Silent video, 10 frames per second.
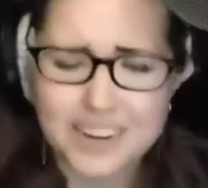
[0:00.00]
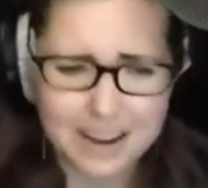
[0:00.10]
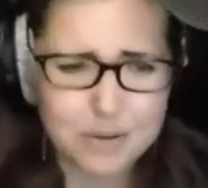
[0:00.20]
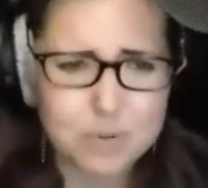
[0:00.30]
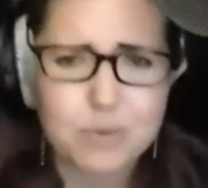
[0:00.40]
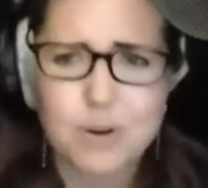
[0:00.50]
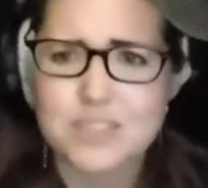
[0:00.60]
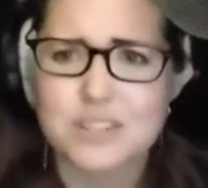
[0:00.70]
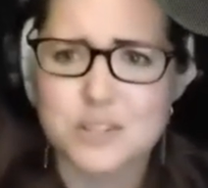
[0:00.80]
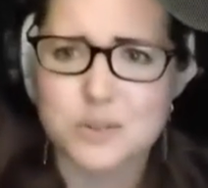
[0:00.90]
Everybody wants
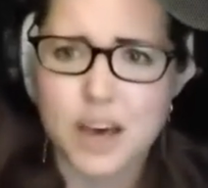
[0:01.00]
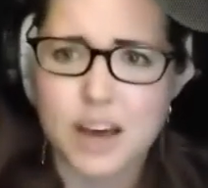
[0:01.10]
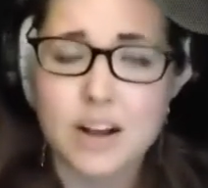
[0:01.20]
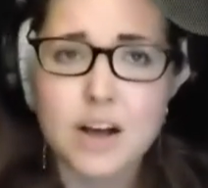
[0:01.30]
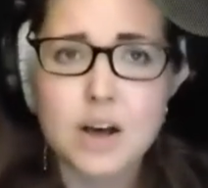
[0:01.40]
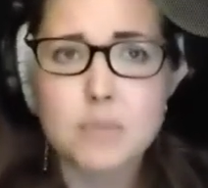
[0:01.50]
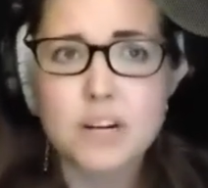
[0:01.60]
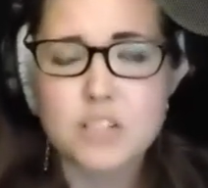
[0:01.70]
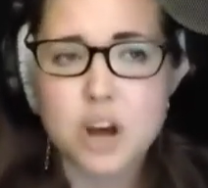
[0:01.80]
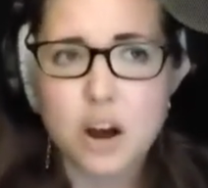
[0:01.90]
to do that. But
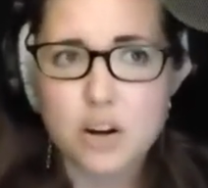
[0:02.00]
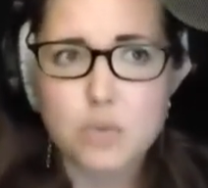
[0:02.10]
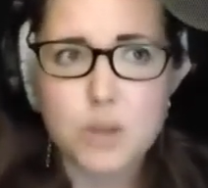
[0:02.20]
it's hard when